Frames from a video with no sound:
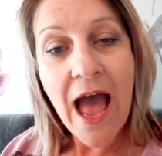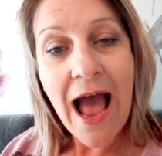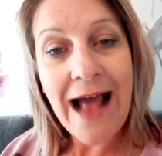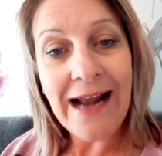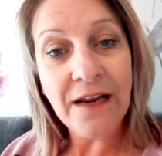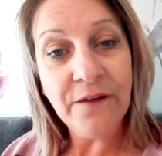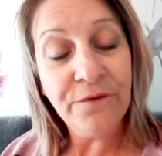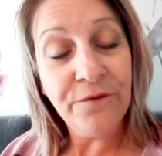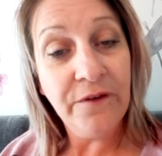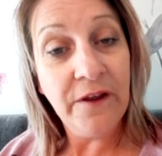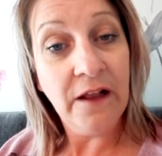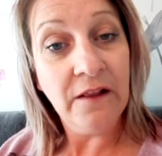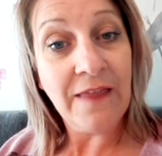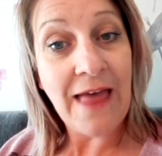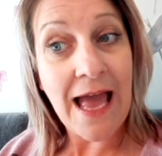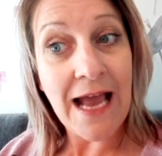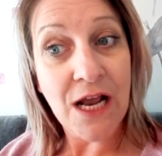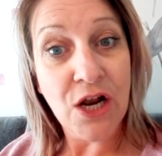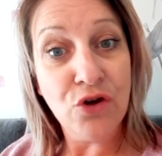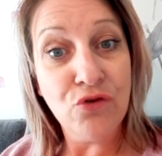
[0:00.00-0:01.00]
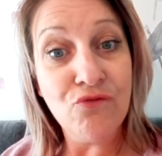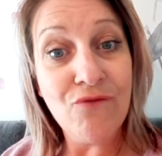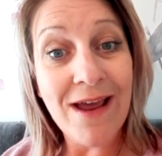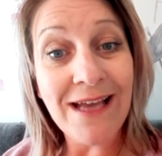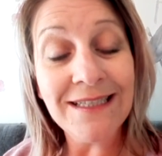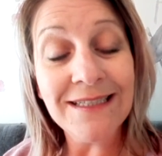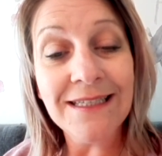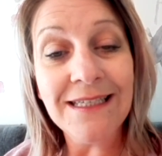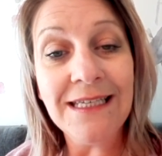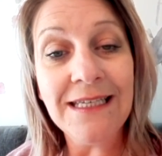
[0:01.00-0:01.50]
and I feel that I can
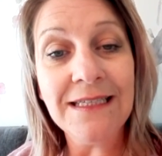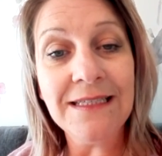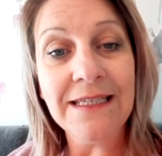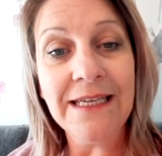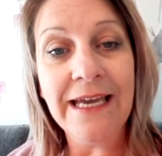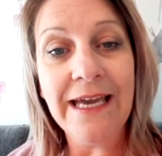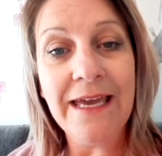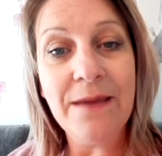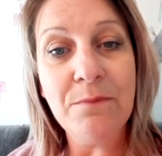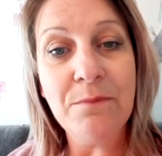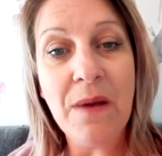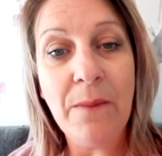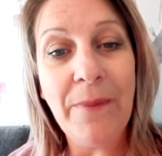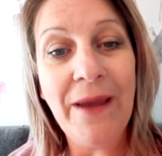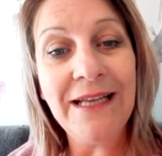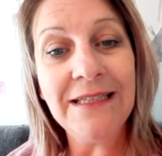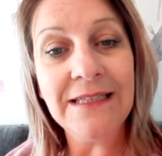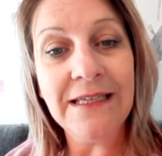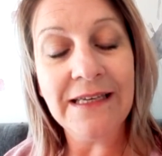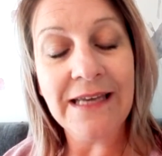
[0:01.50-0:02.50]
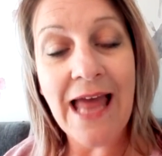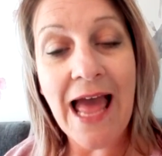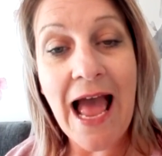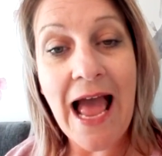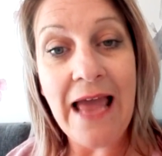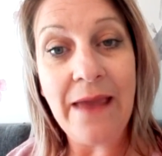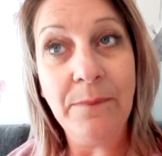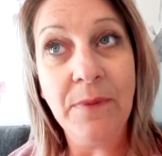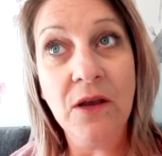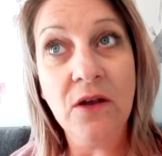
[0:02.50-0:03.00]
rest easier in my bed at
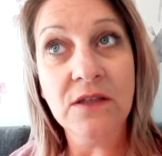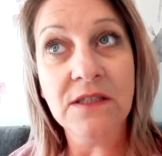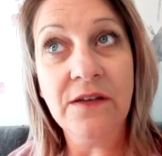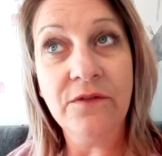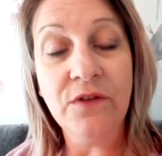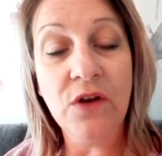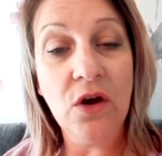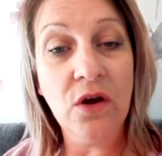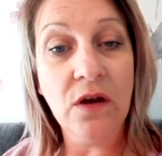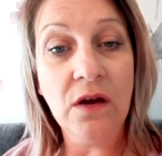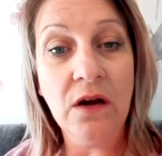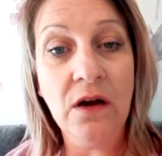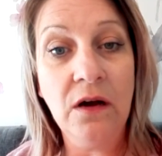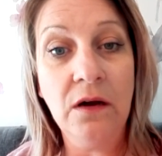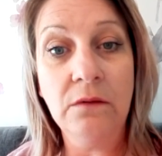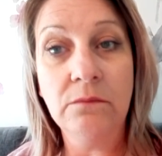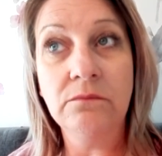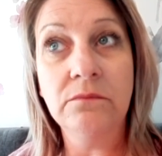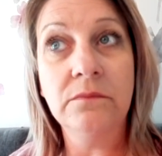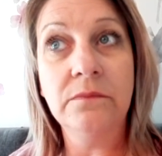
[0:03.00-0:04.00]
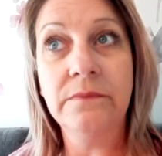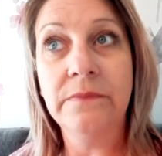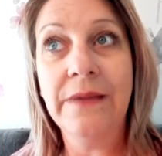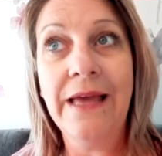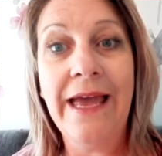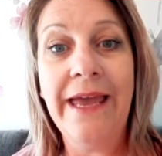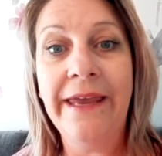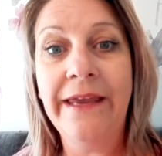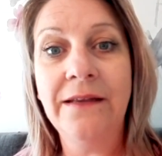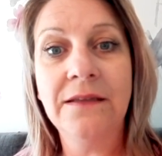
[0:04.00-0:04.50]
night because I've not got
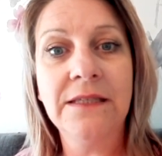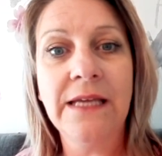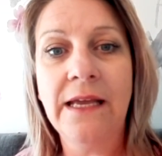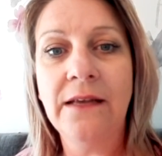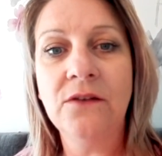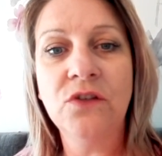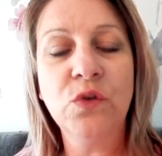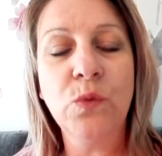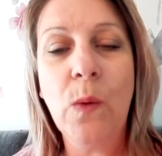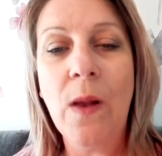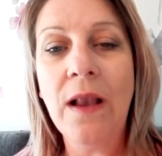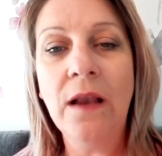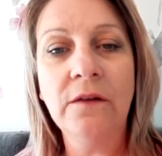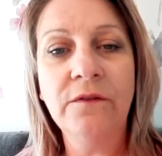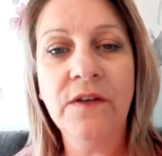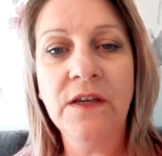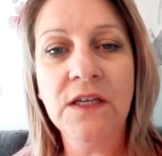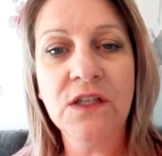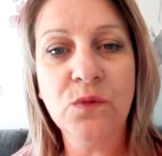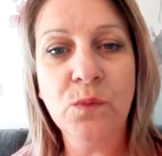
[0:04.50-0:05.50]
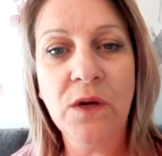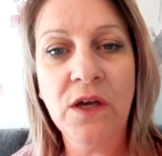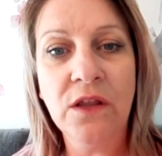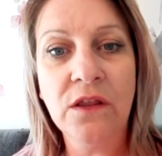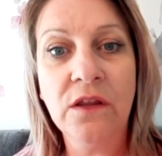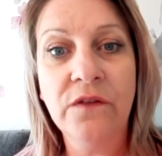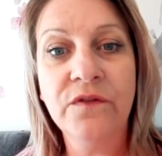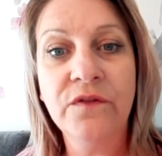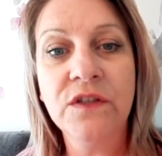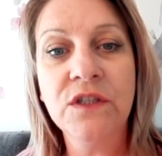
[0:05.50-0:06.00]
8, 10, 12 years
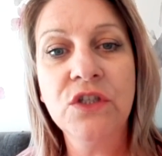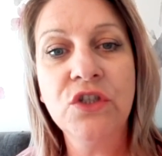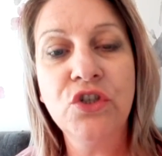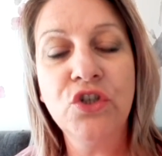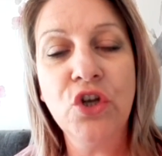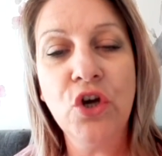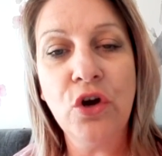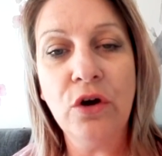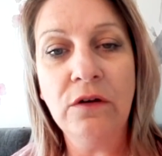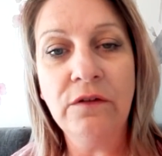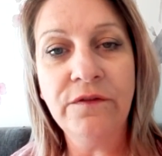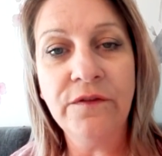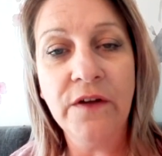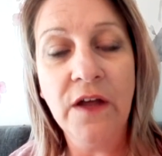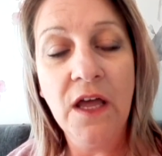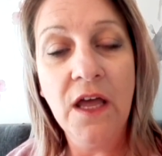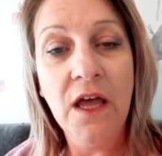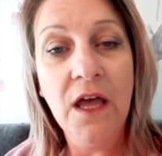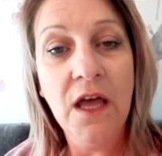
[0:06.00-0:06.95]
worth of stuff